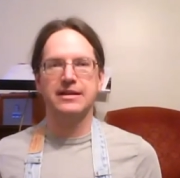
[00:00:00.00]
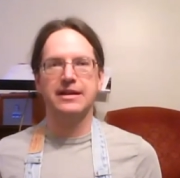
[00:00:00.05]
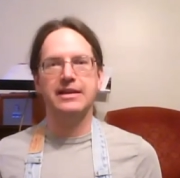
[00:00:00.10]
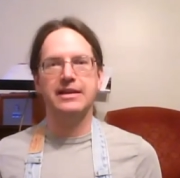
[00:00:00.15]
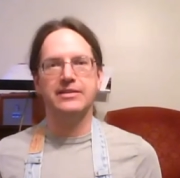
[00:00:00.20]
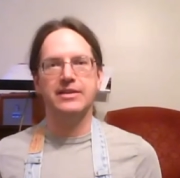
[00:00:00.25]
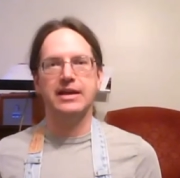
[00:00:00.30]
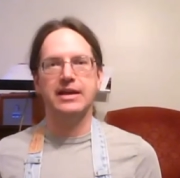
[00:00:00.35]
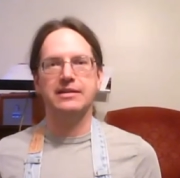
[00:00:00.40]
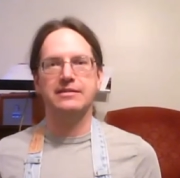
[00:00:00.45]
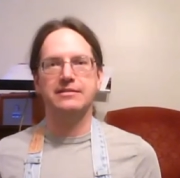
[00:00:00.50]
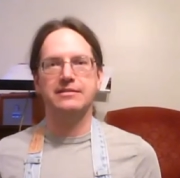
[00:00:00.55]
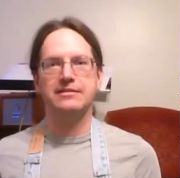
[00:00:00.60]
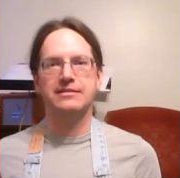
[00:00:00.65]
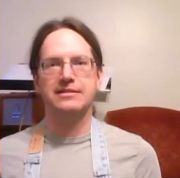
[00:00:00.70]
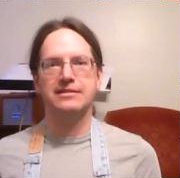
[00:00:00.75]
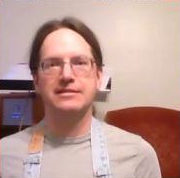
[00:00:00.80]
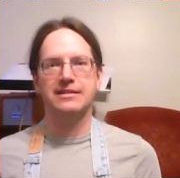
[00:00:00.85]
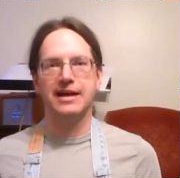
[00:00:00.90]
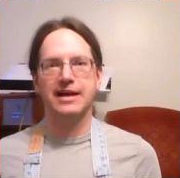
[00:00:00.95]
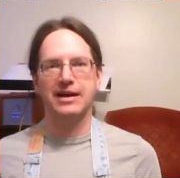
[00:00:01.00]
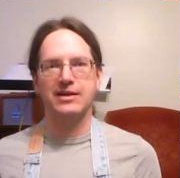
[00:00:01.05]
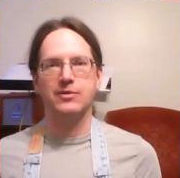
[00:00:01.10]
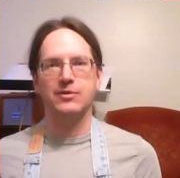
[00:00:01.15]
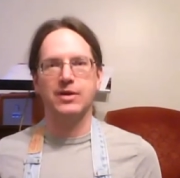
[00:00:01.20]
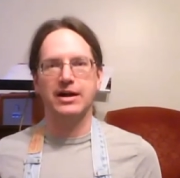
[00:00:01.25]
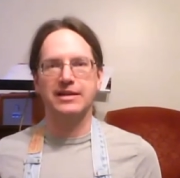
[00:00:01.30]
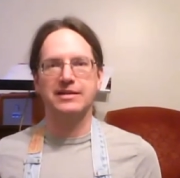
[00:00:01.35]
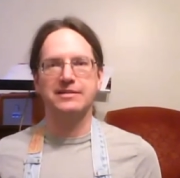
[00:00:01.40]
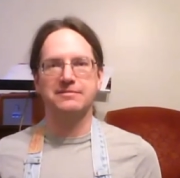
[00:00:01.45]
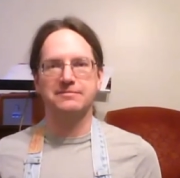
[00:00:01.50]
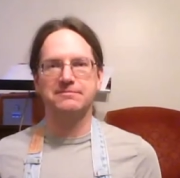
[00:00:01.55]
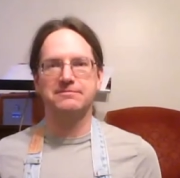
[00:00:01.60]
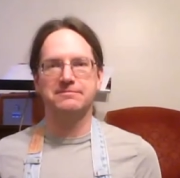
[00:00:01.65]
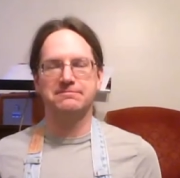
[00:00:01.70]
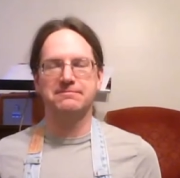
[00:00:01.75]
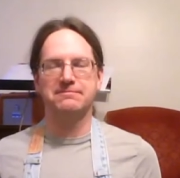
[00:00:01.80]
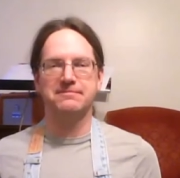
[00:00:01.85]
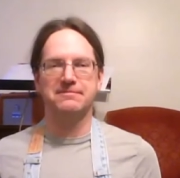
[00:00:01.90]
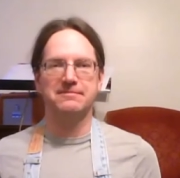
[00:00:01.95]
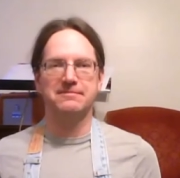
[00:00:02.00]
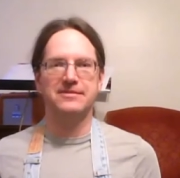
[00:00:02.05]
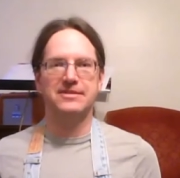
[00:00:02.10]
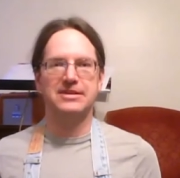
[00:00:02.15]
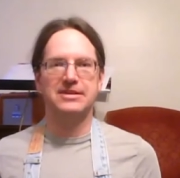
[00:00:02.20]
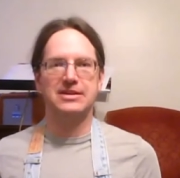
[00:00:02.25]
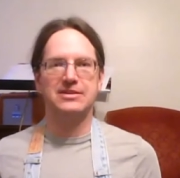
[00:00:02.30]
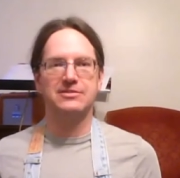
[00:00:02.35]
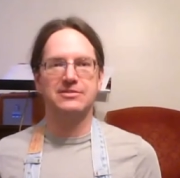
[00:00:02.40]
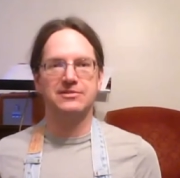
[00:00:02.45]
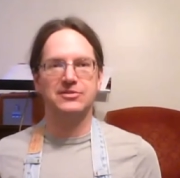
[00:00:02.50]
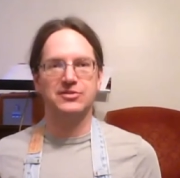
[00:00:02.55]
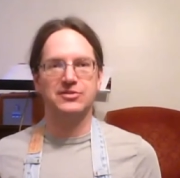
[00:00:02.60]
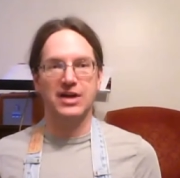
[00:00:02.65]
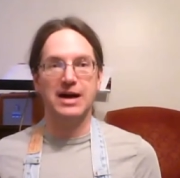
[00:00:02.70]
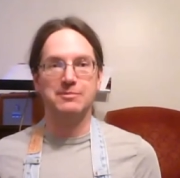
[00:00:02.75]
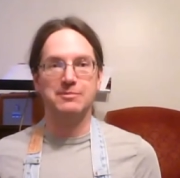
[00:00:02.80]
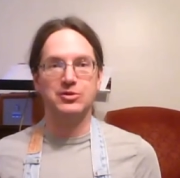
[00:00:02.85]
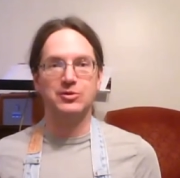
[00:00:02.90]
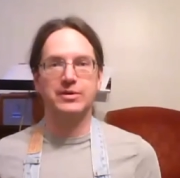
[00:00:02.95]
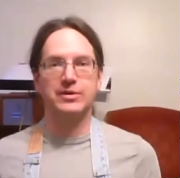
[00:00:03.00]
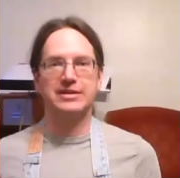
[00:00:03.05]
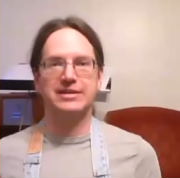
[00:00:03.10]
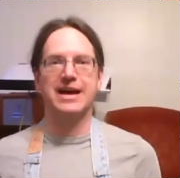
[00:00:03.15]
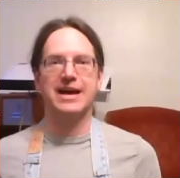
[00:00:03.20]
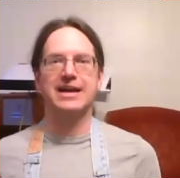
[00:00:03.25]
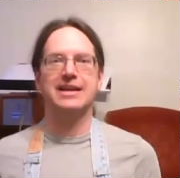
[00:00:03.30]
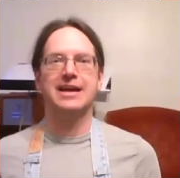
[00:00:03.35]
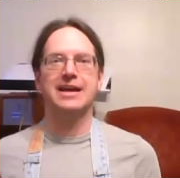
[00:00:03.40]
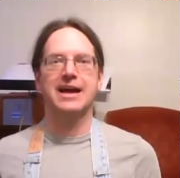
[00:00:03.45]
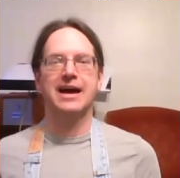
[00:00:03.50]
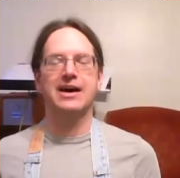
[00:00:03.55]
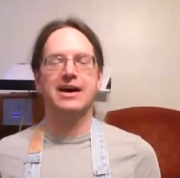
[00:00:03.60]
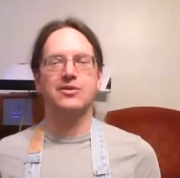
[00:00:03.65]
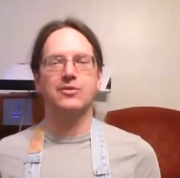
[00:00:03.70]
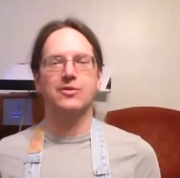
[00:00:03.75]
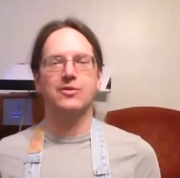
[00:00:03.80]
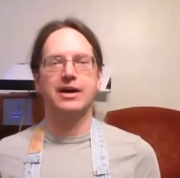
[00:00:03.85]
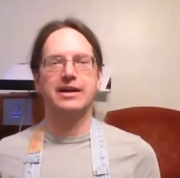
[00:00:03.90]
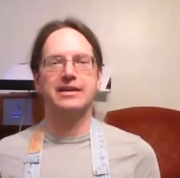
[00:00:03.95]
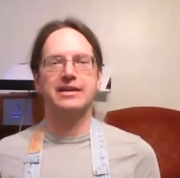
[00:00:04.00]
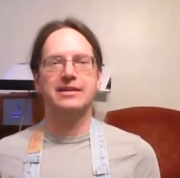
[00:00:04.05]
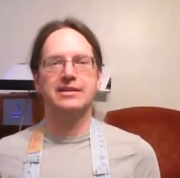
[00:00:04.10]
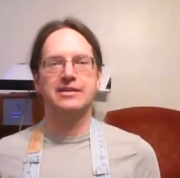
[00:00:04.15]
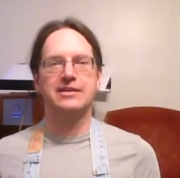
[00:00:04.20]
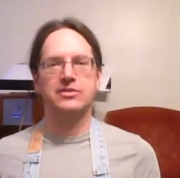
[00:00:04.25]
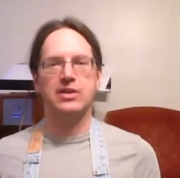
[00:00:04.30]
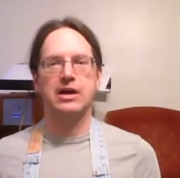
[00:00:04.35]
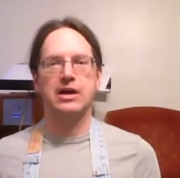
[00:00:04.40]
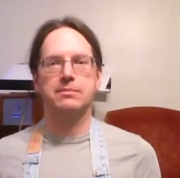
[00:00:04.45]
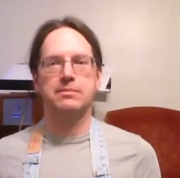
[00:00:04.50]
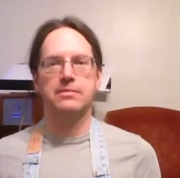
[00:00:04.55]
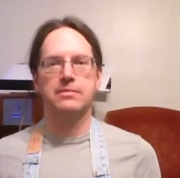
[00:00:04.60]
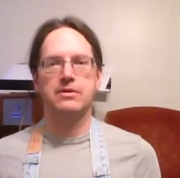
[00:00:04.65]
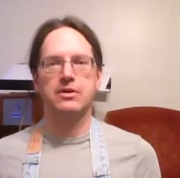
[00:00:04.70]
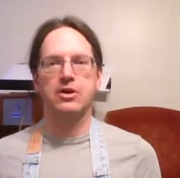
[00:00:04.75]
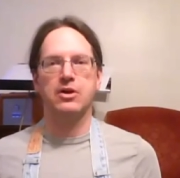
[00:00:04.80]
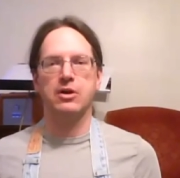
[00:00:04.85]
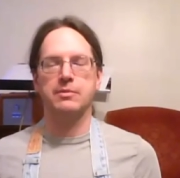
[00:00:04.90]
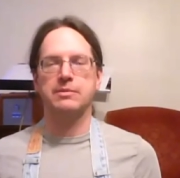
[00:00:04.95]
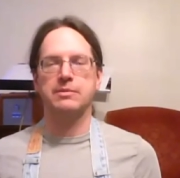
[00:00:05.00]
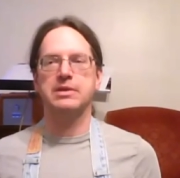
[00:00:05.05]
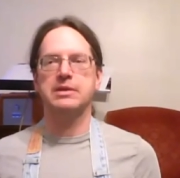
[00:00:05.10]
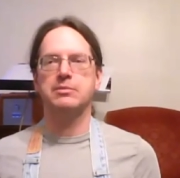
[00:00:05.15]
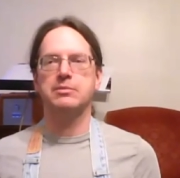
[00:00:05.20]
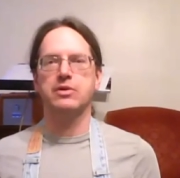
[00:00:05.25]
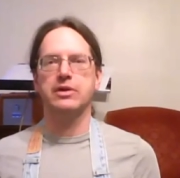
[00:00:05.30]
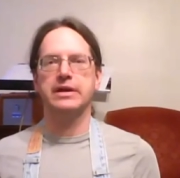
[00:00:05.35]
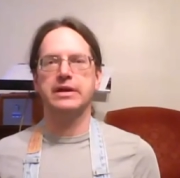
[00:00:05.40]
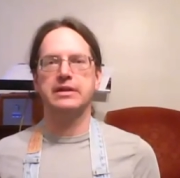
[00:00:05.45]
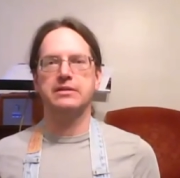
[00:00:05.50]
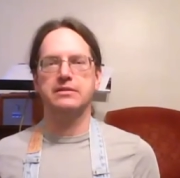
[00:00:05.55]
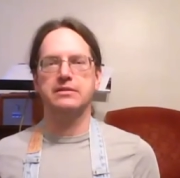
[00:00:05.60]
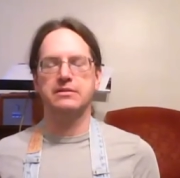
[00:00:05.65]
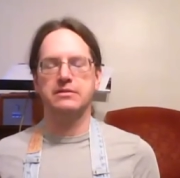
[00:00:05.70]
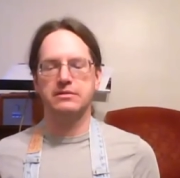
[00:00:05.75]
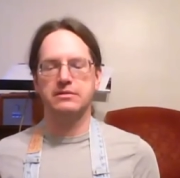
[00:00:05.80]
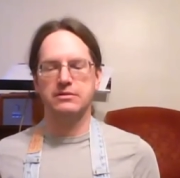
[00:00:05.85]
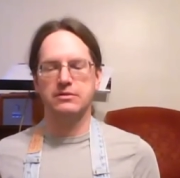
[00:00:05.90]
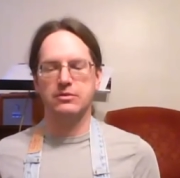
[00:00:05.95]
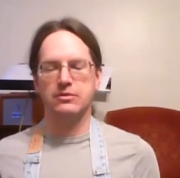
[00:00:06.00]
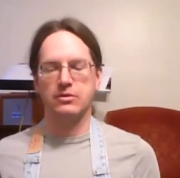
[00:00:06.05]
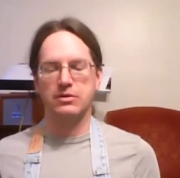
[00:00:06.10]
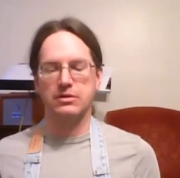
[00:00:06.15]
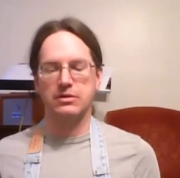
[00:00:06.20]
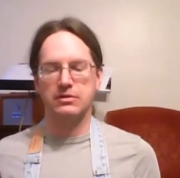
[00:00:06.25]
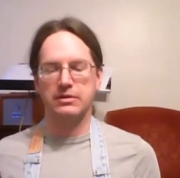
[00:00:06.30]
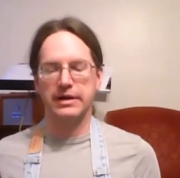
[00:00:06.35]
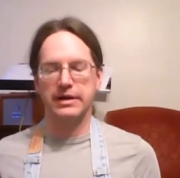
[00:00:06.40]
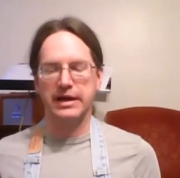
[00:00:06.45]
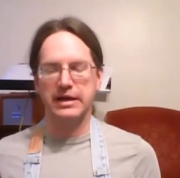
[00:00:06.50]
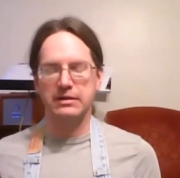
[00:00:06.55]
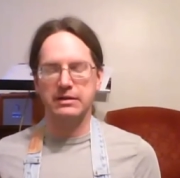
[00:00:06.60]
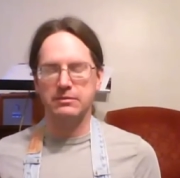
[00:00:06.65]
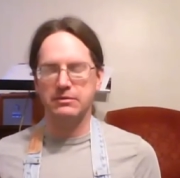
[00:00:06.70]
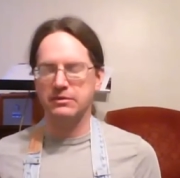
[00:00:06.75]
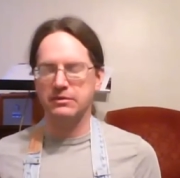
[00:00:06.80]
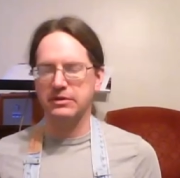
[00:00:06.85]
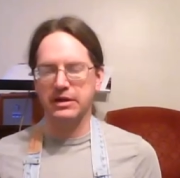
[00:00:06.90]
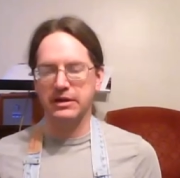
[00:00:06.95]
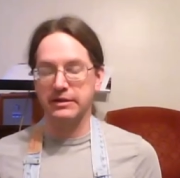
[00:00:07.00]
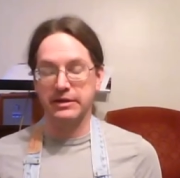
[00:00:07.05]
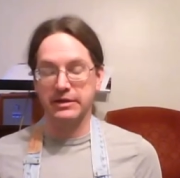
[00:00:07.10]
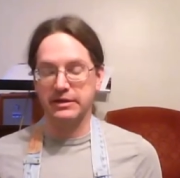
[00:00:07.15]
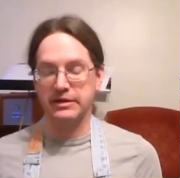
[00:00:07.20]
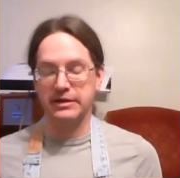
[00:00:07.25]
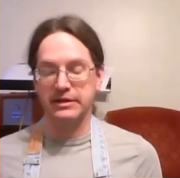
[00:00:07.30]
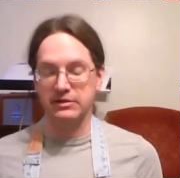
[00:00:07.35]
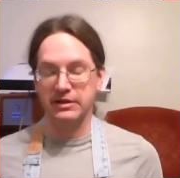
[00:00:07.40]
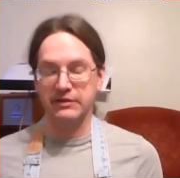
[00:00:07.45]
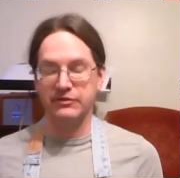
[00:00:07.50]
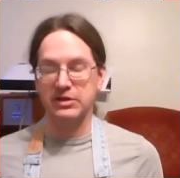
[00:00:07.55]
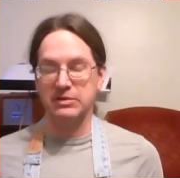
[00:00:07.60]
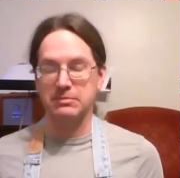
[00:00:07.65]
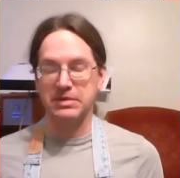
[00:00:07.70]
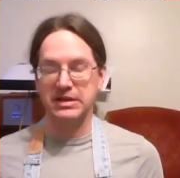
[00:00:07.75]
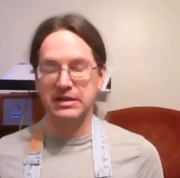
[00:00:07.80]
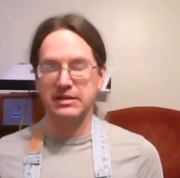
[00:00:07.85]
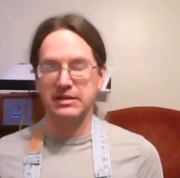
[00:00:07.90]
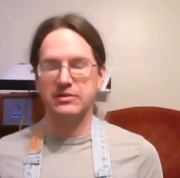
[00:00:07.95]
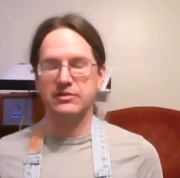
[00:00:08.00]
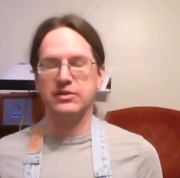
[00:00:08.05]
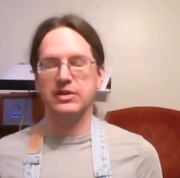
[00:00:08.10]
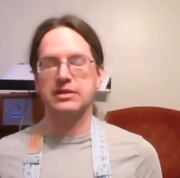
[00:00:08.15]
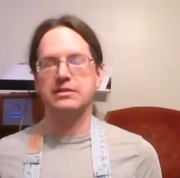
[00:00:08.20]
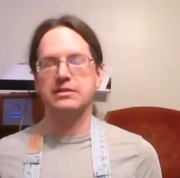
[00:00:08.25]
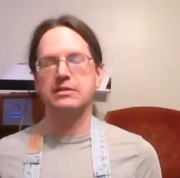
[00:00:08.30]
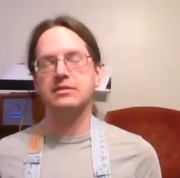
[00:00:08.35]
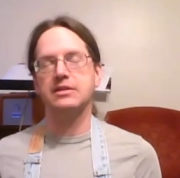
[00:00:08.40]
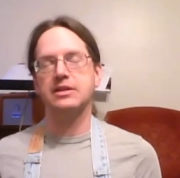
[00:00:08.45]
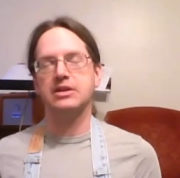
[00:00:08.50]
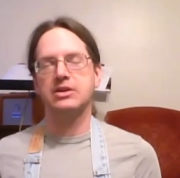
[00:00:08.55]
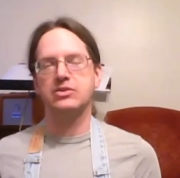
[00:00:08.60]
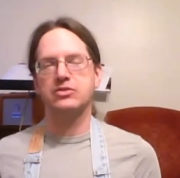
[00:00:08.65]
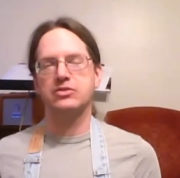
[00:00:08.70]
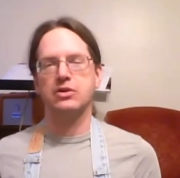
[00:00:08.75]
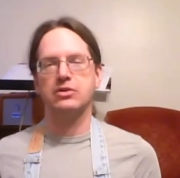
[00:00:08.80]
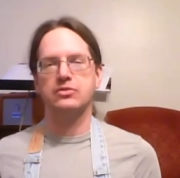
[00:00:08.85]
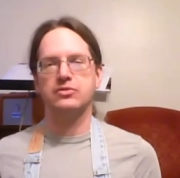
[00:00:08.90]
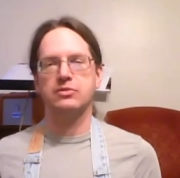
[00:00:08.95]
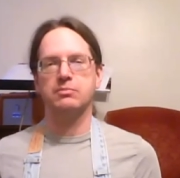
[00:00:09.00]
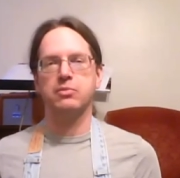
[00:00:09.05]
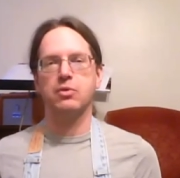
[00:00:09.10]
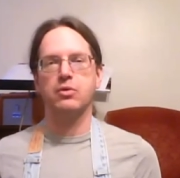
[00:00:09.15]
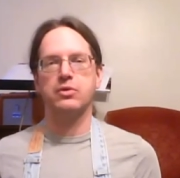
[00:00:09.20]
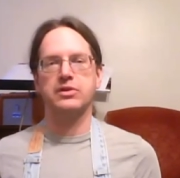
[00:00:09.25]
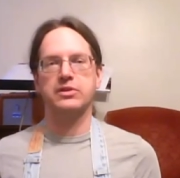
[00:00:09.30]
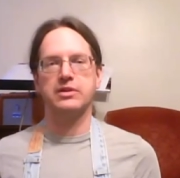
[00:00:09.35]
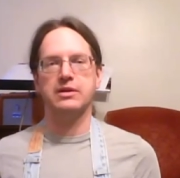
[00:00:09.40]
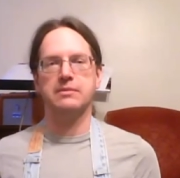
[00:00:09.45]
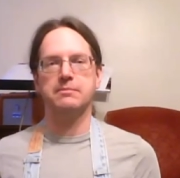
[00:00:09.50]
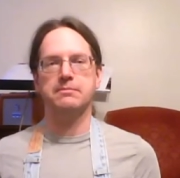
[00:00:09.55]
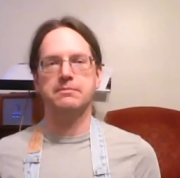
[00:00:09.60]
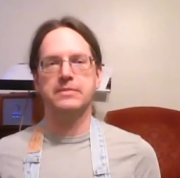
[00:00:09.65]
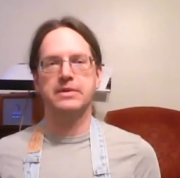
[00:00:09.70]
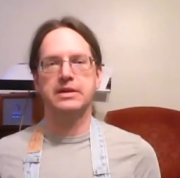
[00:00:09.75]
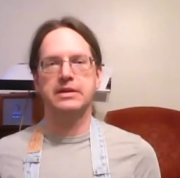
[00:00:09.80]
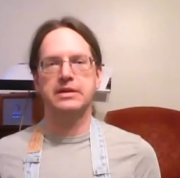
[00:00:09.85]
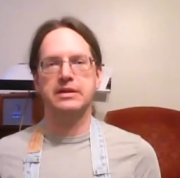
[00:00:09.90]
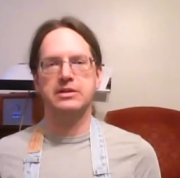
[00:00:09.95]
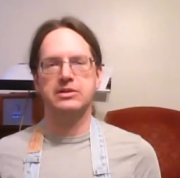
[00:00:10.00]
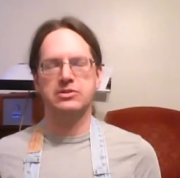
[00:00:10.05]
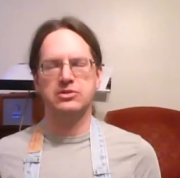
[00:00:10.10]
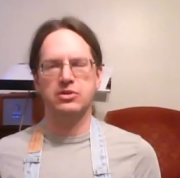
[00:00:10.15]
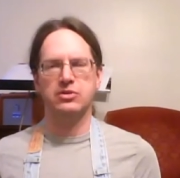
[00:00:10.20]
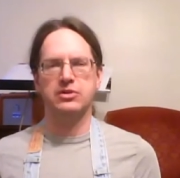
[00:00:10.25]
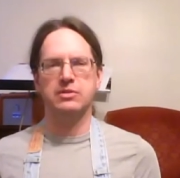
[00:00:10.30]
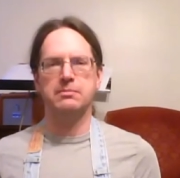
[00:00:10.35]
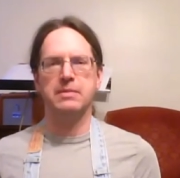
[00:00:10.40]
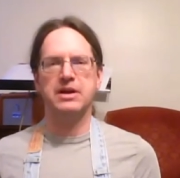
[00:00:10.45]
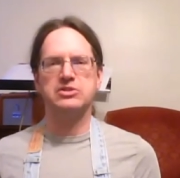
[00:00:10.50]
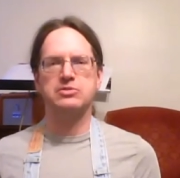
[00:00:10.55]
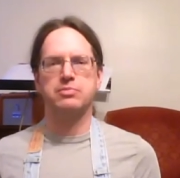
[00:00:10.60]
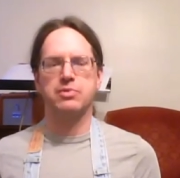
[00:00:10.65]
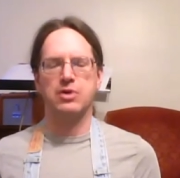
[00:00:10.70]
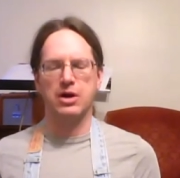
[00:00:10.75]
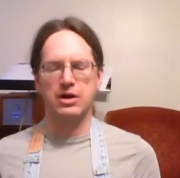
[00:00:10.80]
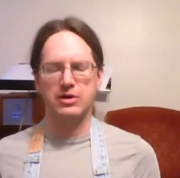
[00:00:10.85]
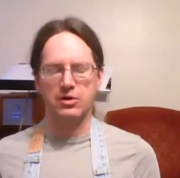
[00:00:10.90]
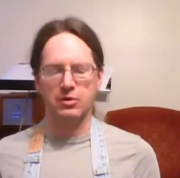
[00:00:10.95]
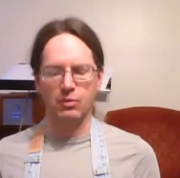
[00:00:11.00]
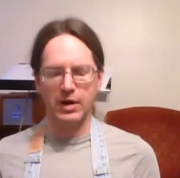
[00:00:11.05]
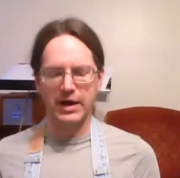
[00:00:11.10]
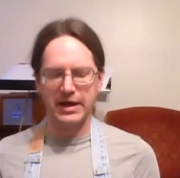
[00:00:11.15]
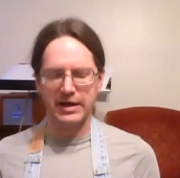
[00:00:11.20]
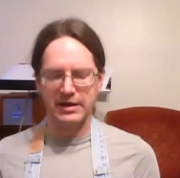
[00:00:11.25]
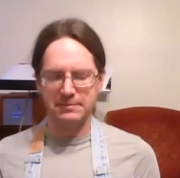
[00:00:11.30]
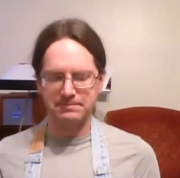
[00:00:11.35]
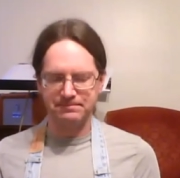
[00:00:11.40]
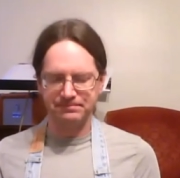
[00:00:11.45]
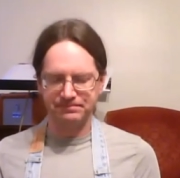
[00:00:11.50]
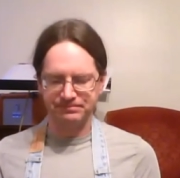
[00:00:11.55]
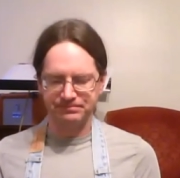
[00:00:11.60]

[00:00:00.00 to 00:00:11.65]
And then how do I, you know, stop doing that? How do I stop harming people and or and, uh, and living beings and start supporting them and you know in a much broader way?